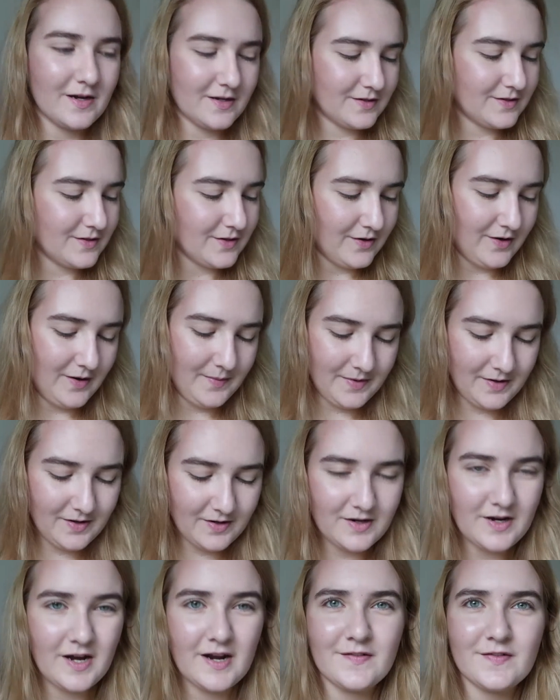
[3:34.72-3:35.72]
So I'm
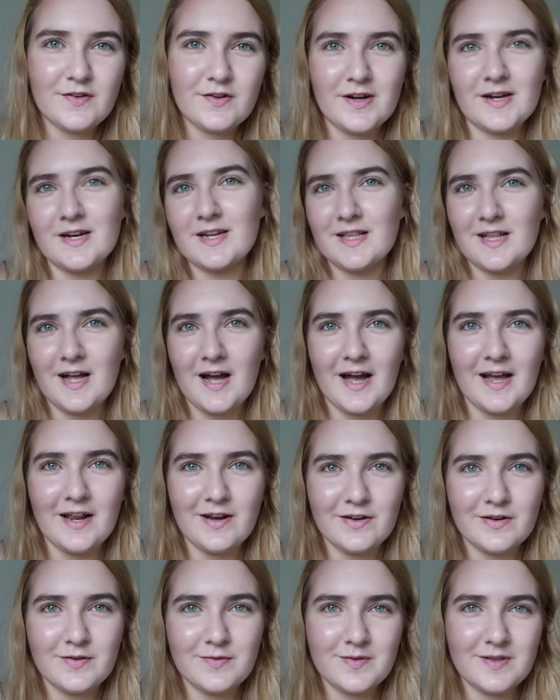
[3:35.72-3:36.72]
going to kind of create a little eye
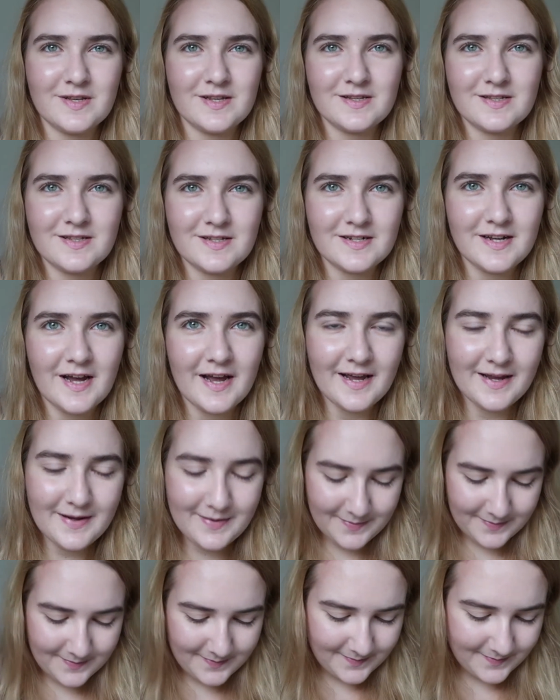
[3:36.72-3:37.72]
look with these today.
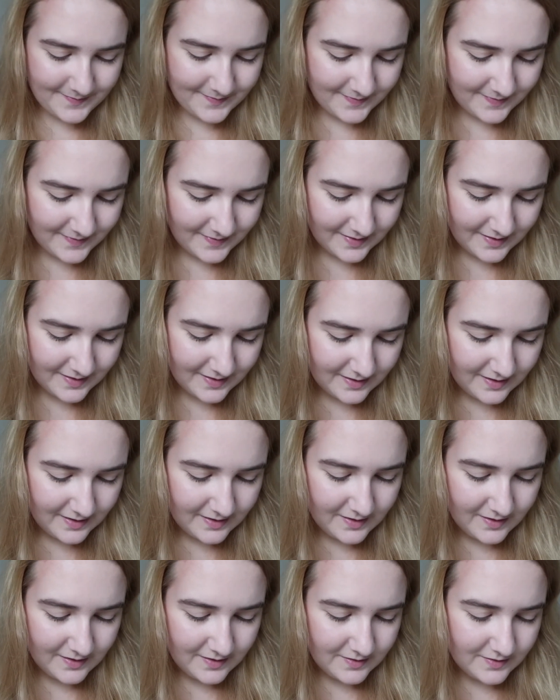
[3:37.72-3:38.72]

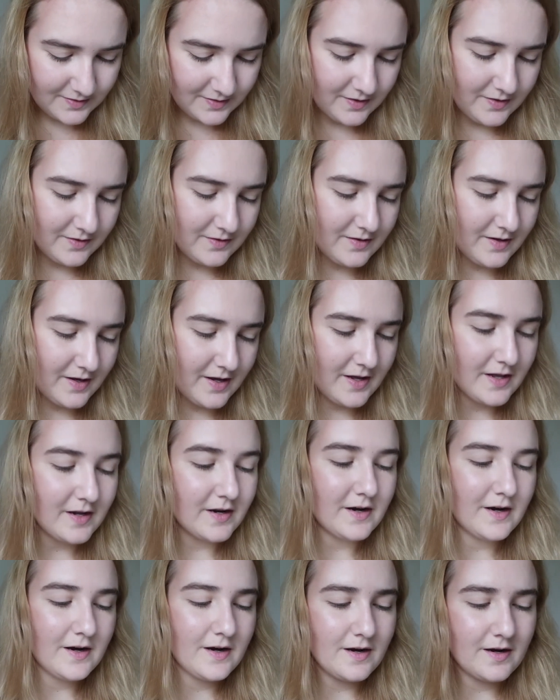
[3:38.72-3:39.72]
So
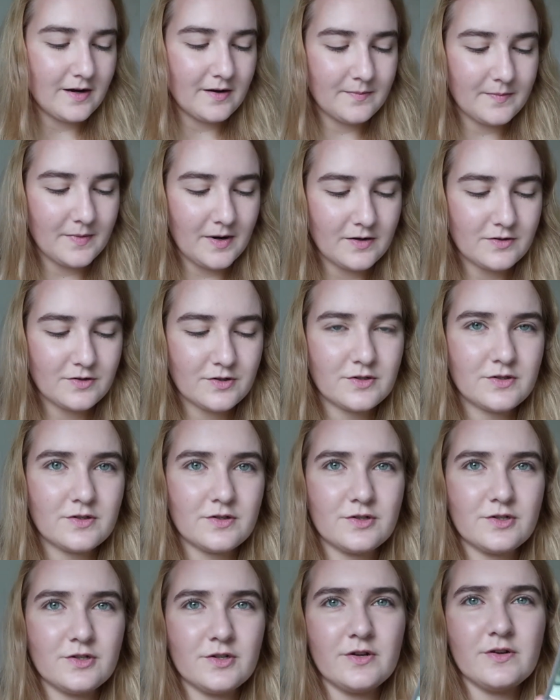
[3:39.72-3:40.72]
then I'll
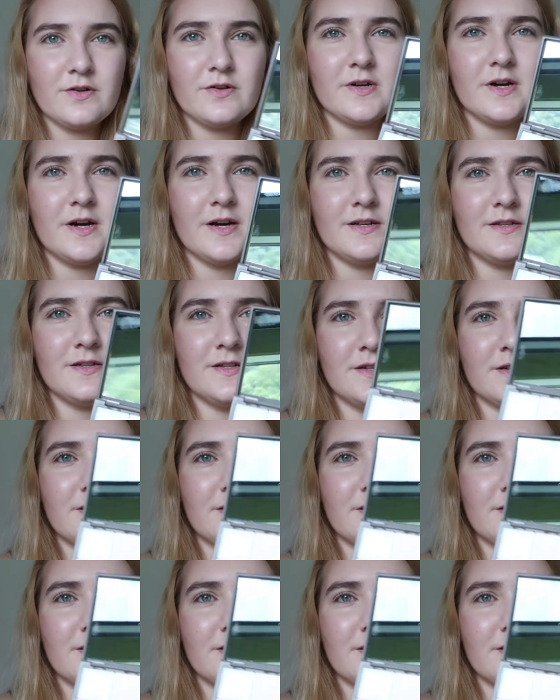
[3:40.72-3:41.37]
just show you guys the